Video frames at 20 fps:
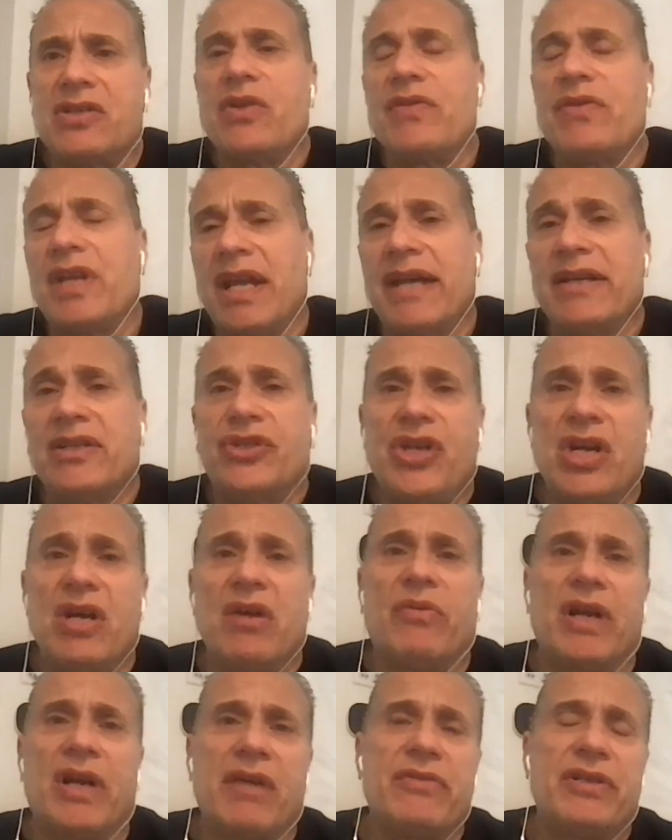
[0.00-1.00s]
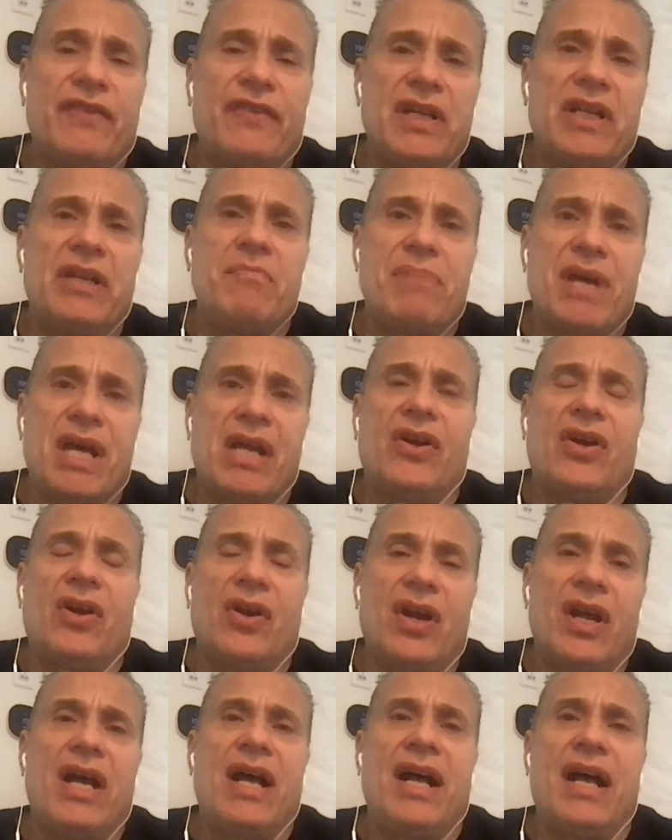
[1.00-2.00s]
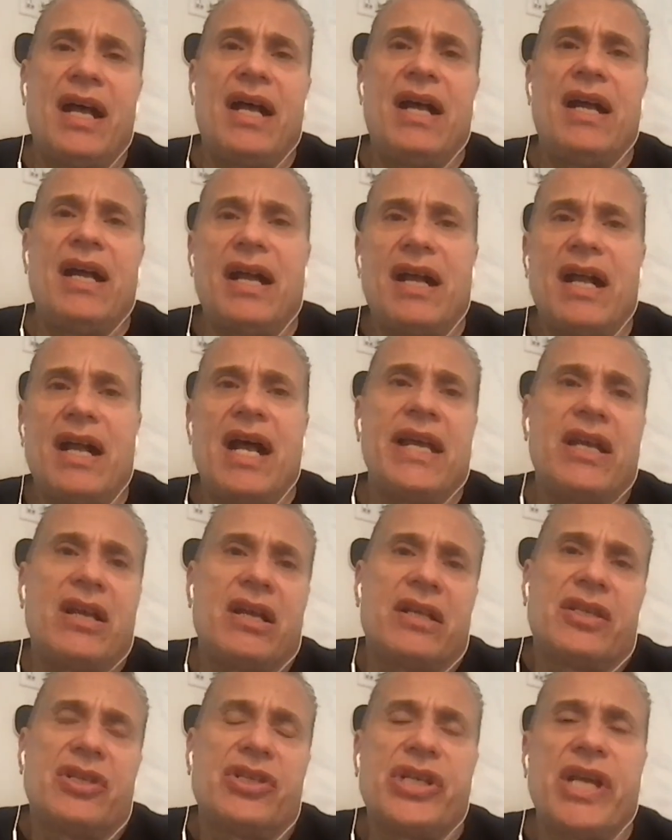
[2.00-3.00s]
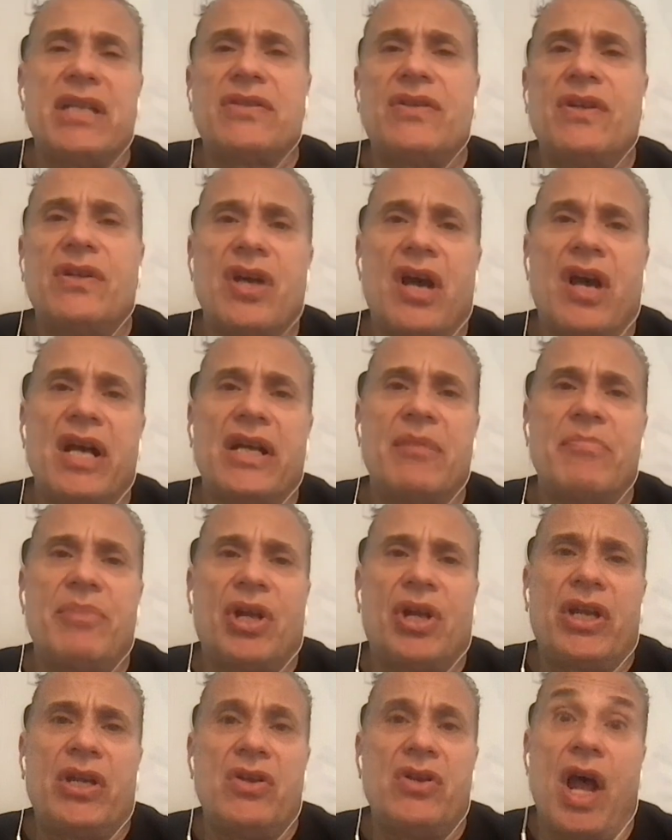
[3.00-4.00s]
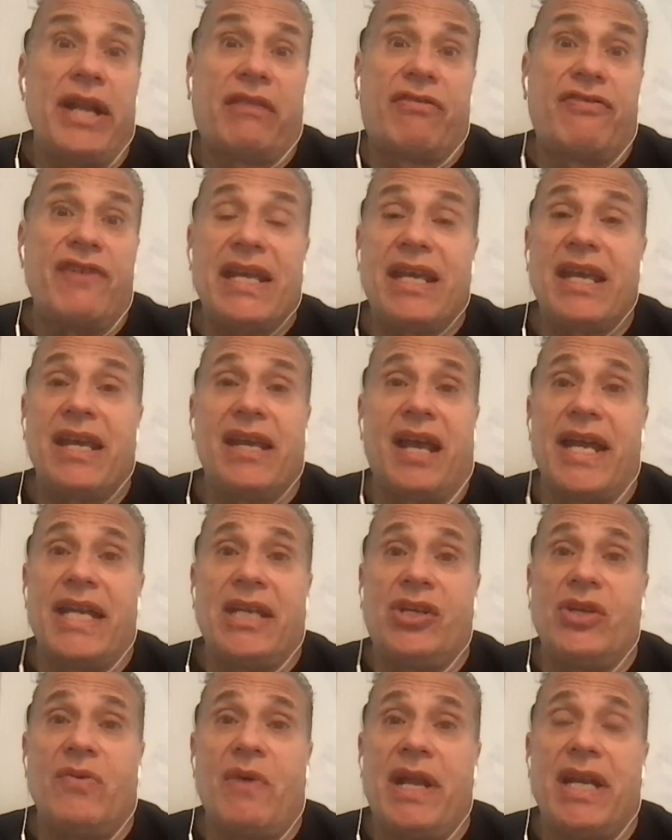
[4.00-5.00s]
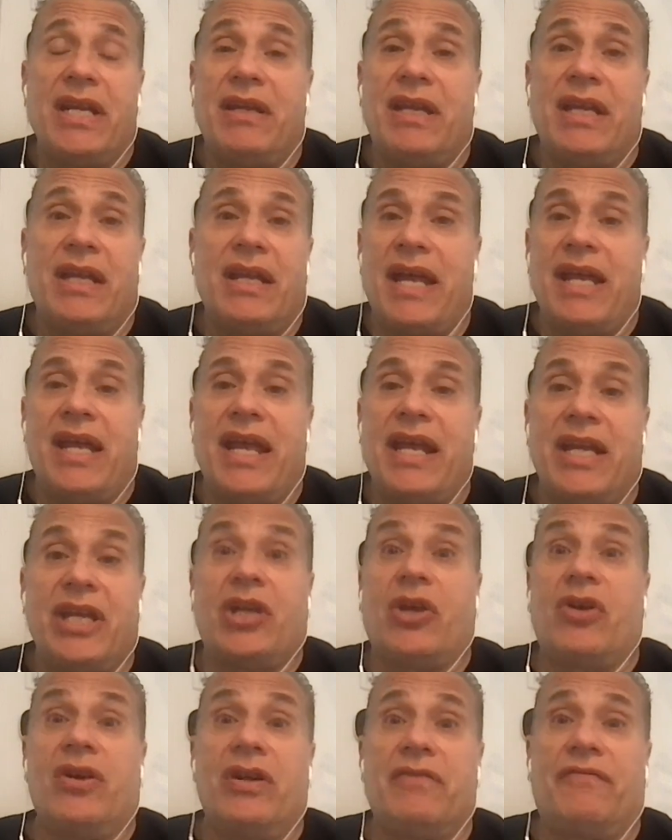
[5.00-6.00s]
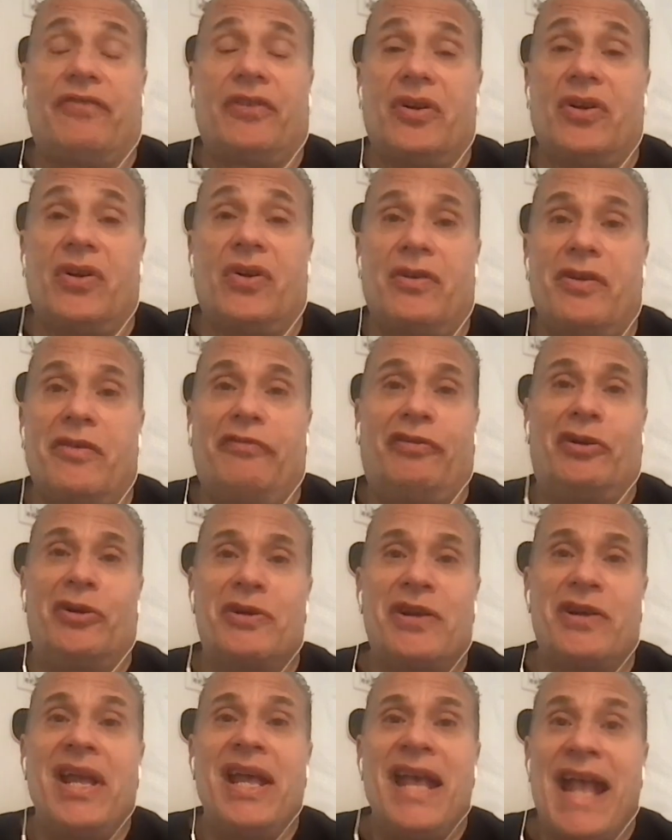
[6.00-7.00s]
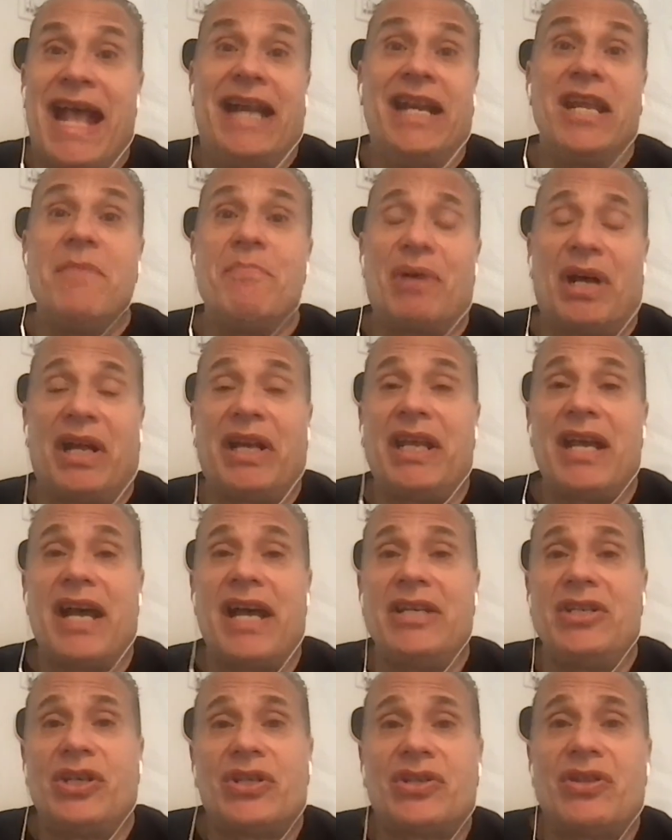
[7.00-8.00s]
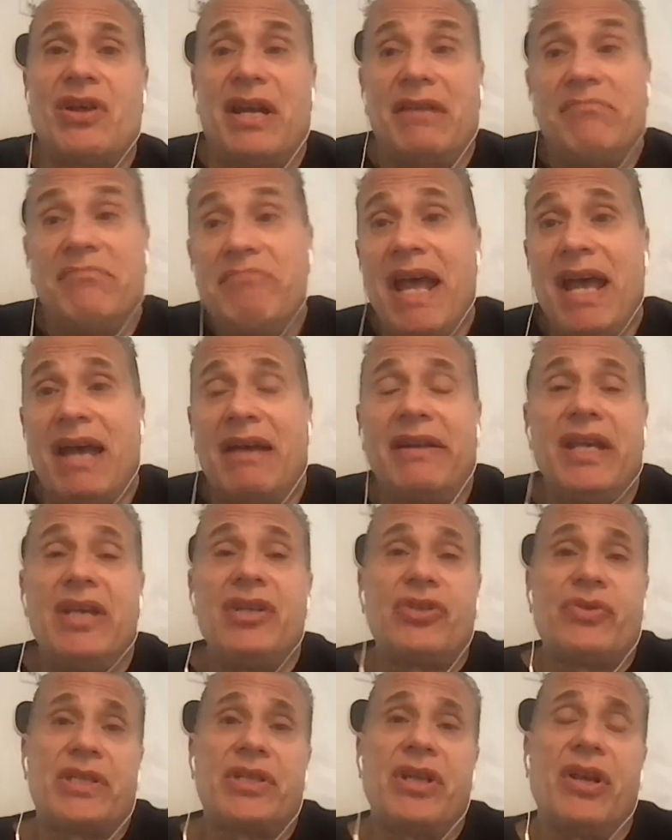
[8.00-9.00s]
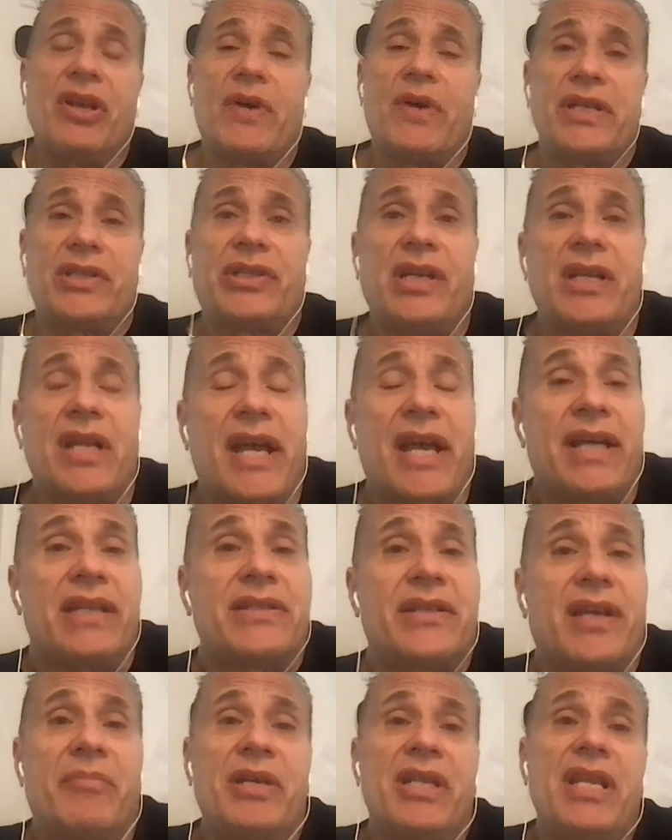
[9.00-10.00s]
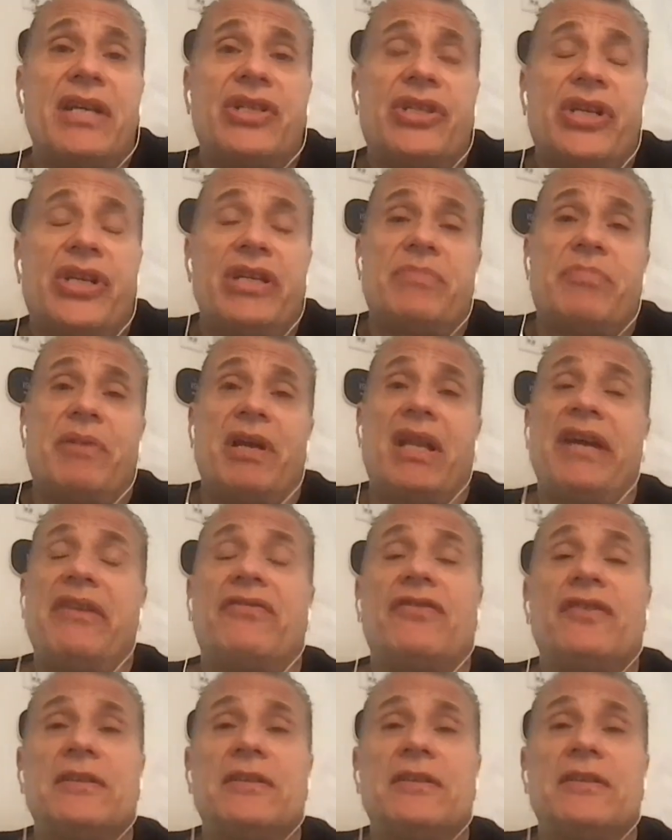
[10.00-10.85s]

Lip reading: So the next year when I was feeling better, I got the chance to talk about it, not thinking I'd do any good for anybody. I just thought, interesting question to ask him. And that changed my life.